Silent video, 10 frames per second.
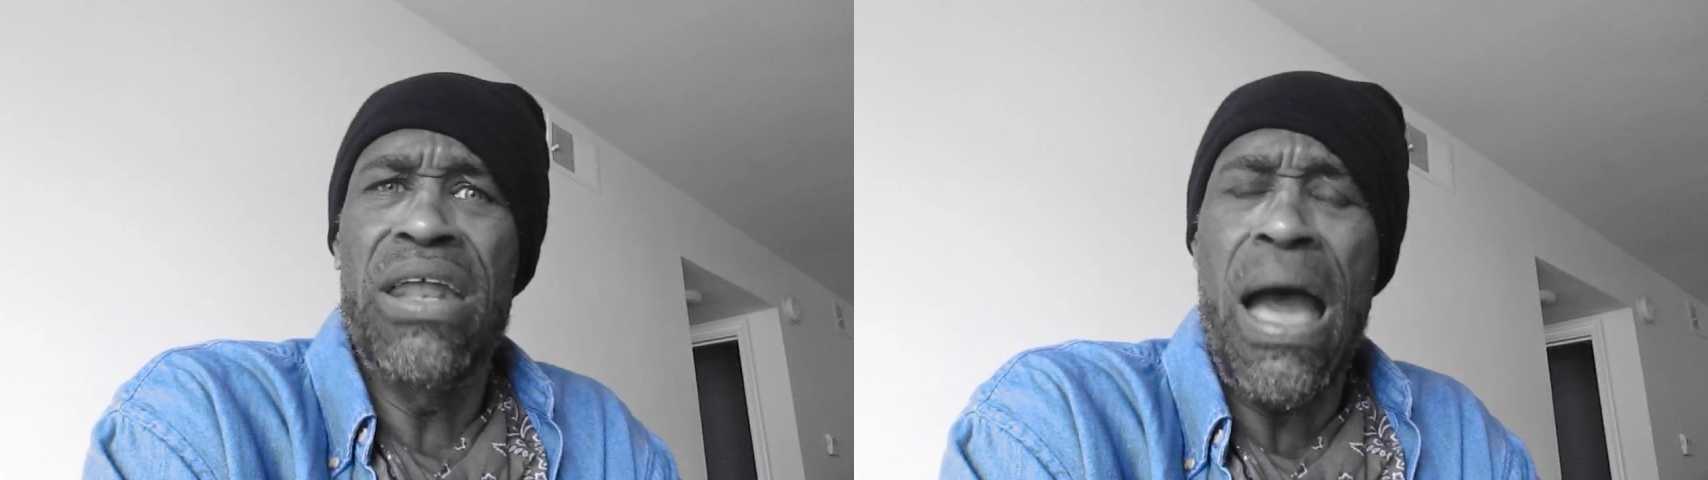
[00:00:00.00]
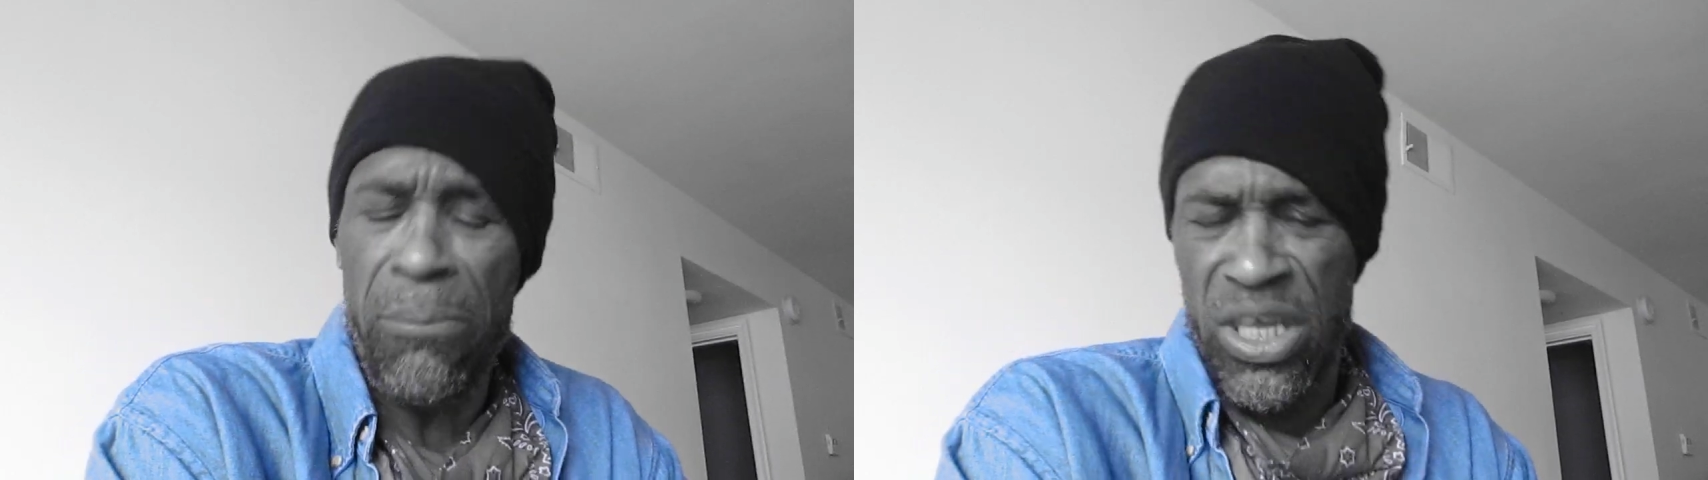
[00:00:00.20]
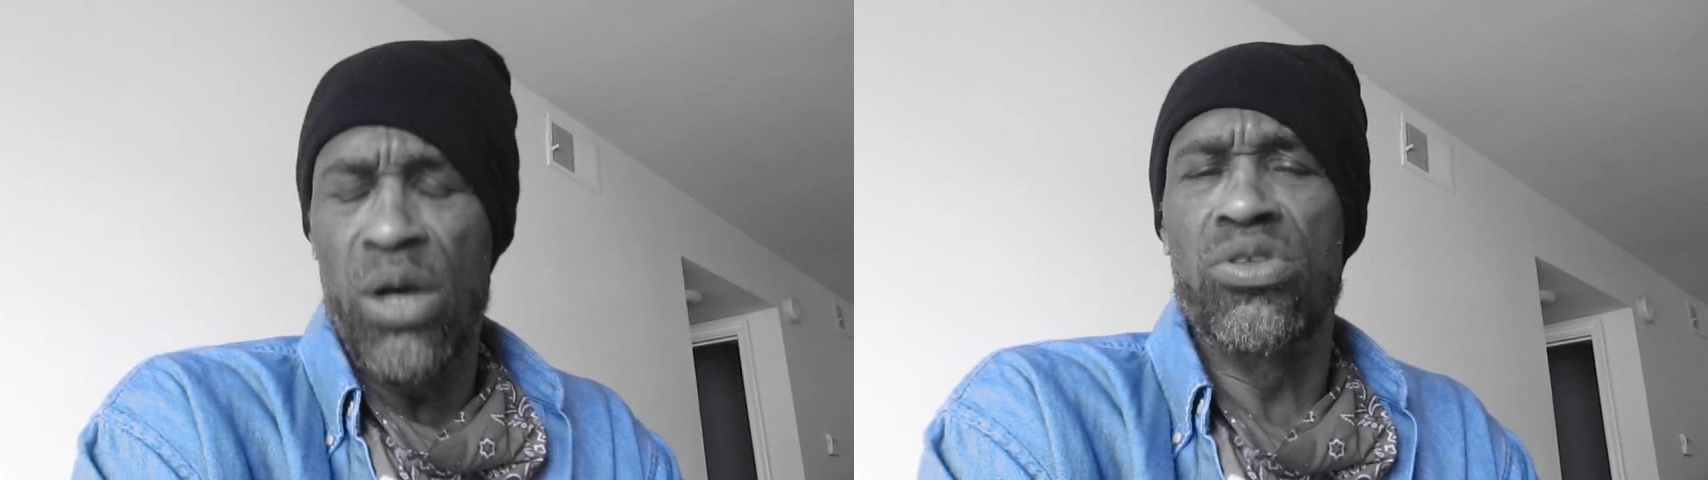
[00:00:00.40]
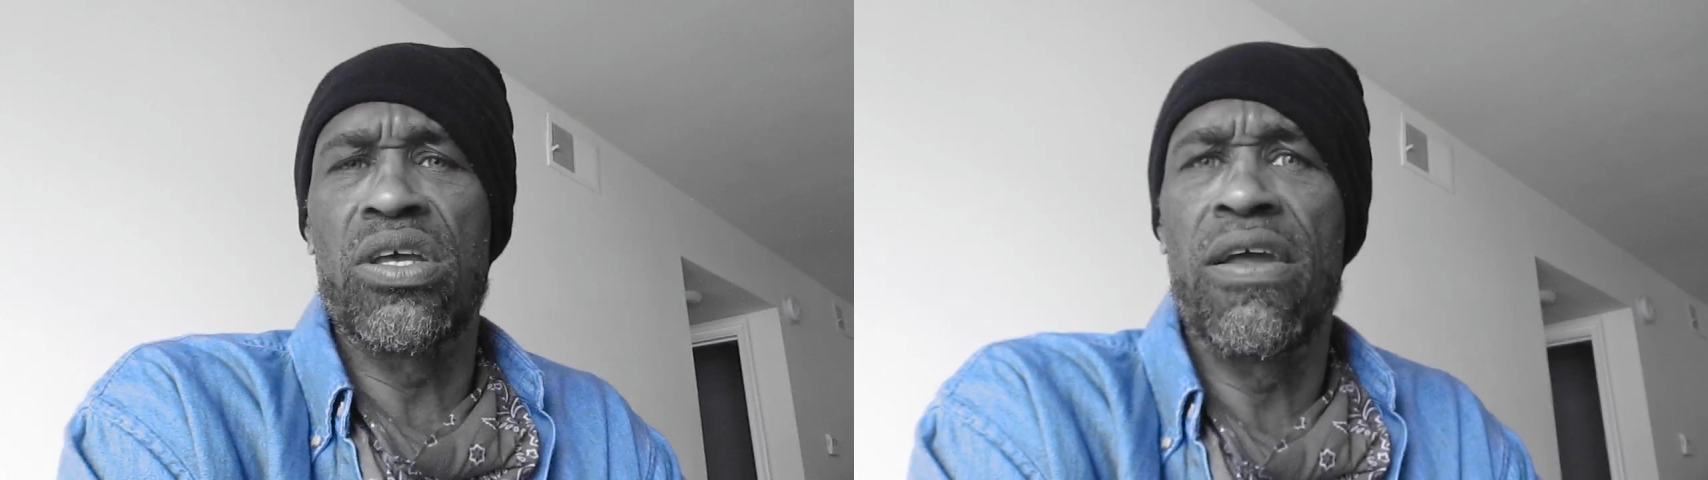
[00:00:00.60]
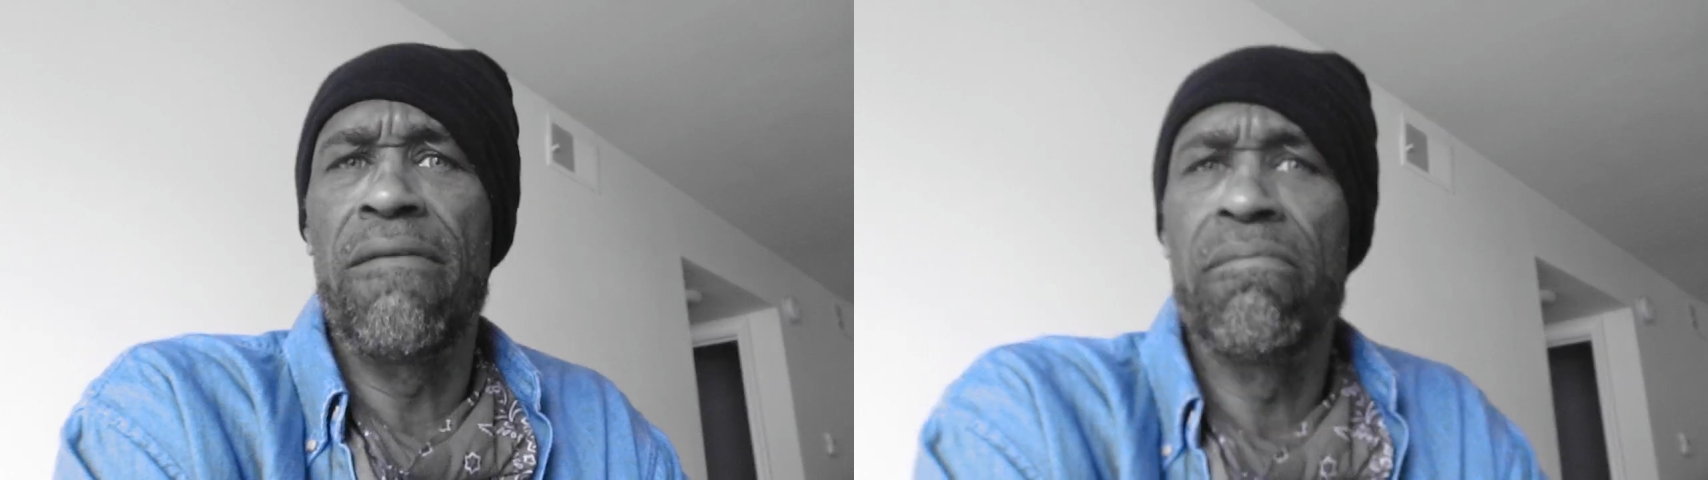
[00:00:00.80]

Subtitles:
I'm guilty.